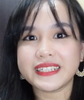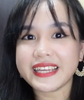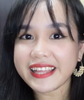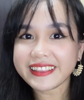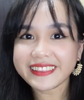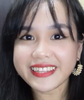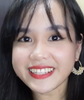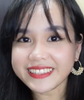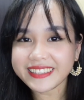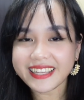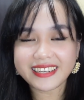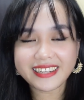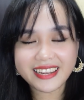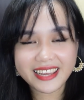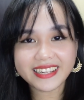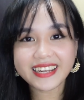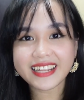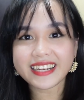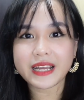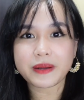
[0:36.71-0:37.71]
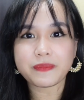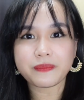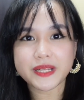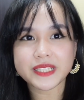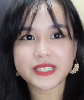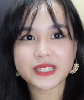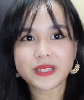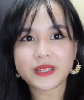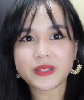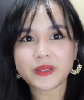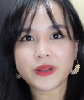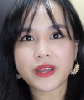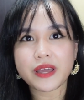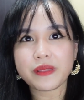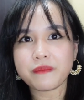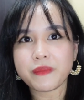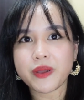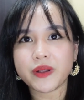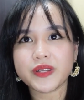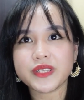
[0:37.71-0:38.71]
getting the legal capacity to
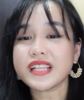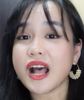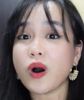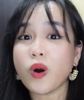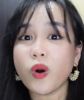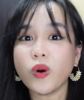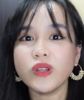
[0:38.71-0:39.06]
get married is a